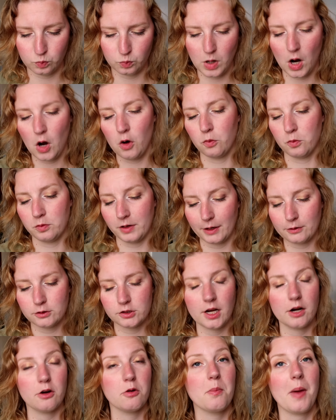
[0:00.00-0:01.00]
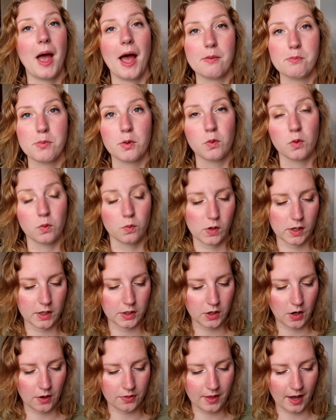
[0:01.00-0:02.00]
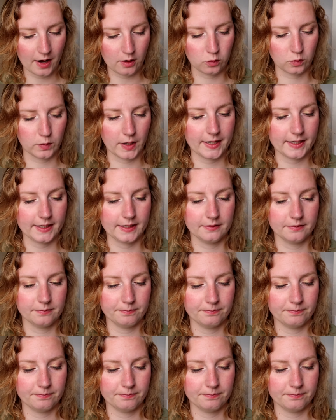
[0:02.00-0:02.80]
oh, Brown Shadow Matte, but we're working on that already.